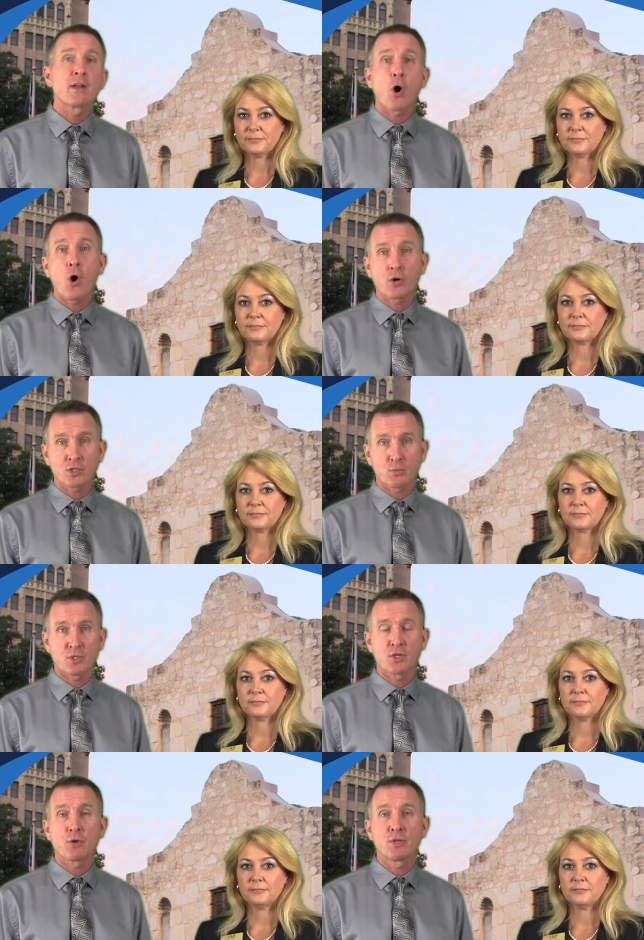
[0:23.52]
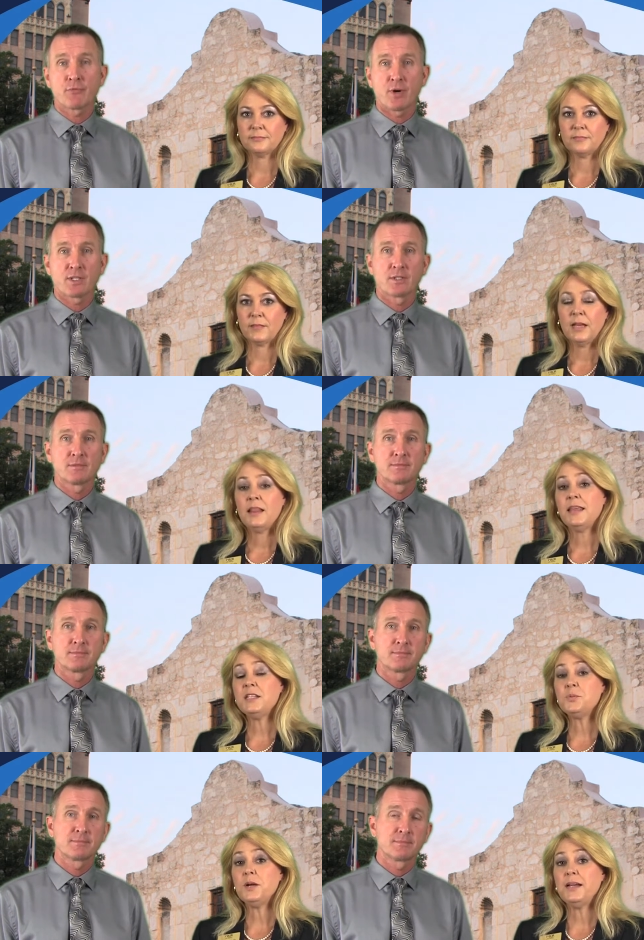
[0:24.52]
Speaker 1: and August was no different.
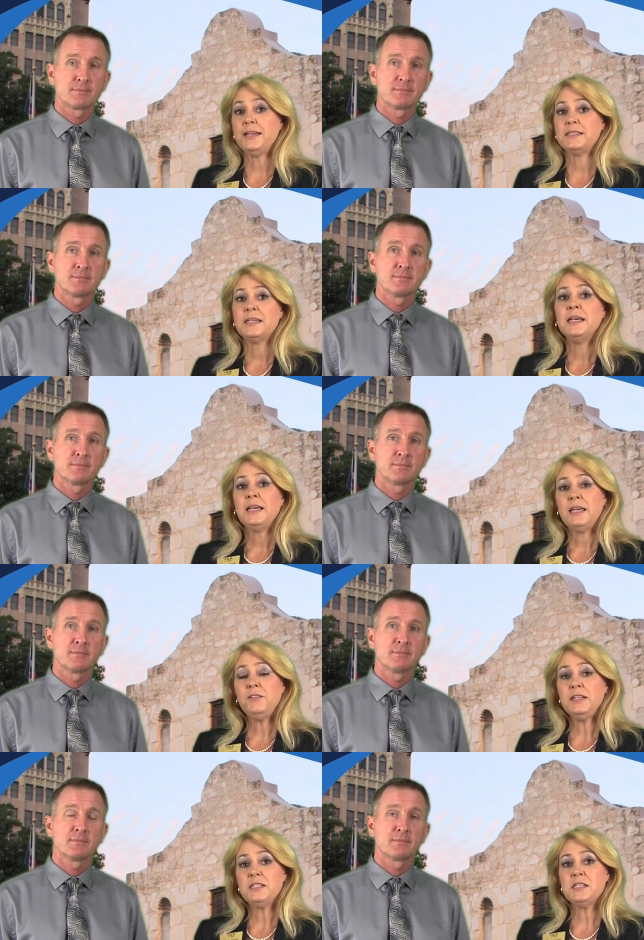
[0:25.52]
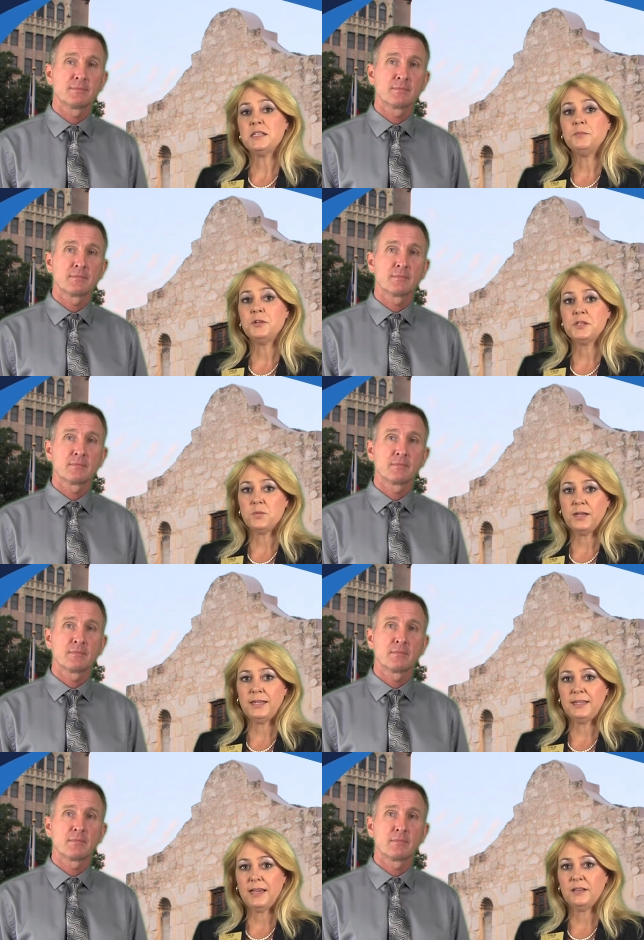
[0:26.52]
Speaker 2: That's right. Even as the summer is
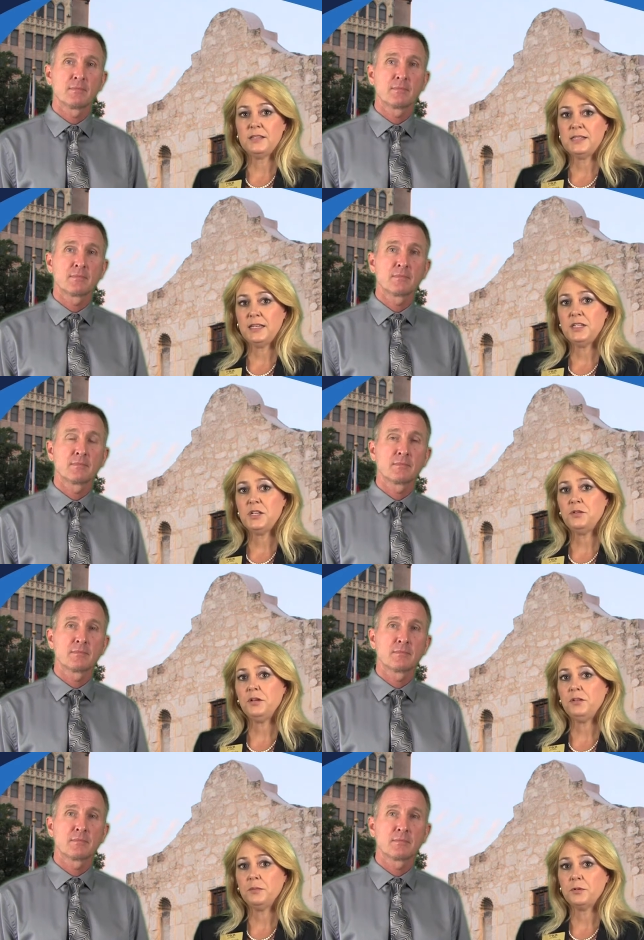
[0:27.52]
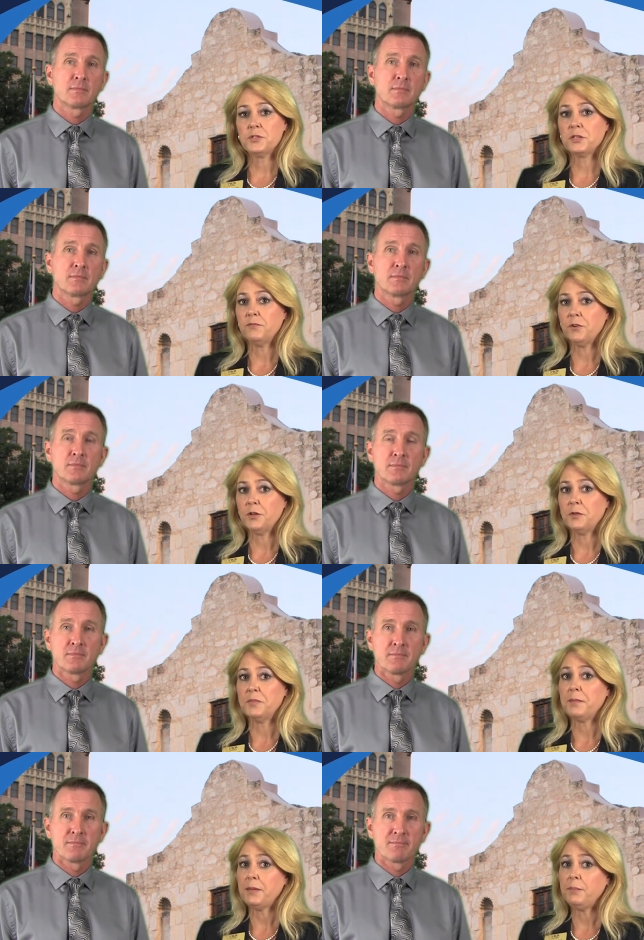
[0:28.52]
winding down, the San Antonio numbers
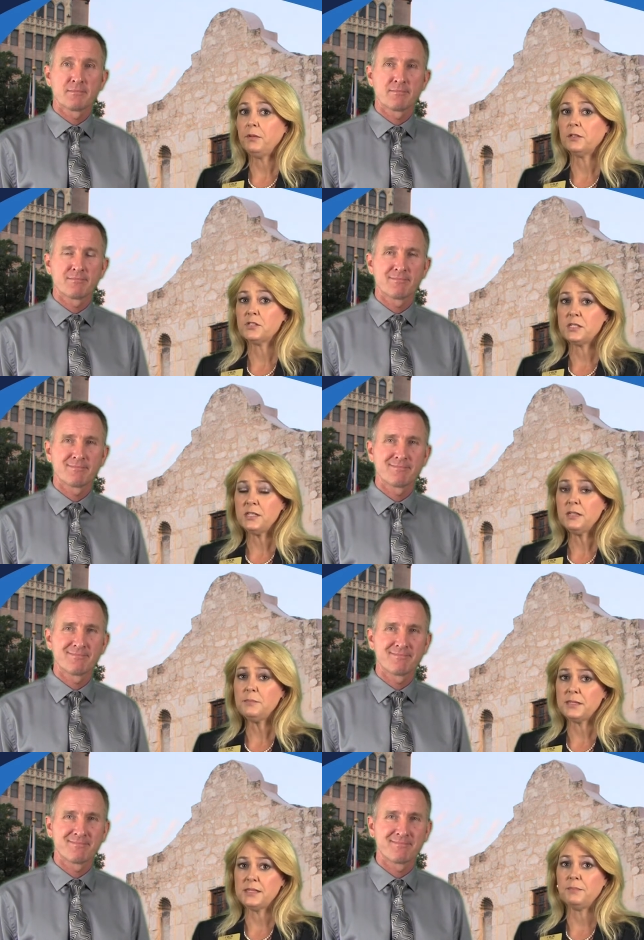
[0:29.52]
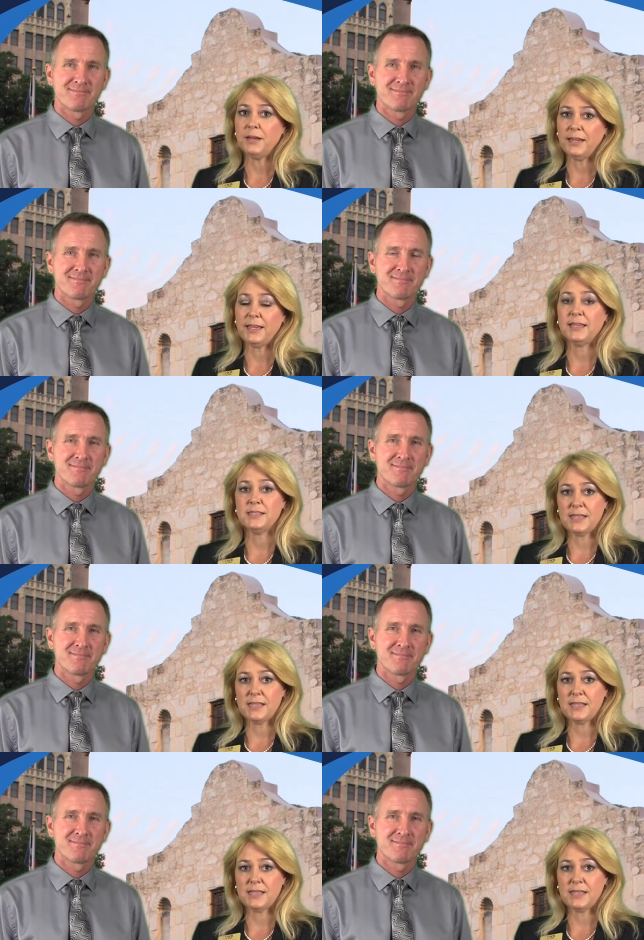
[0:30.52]
confirm that people are still busy buying and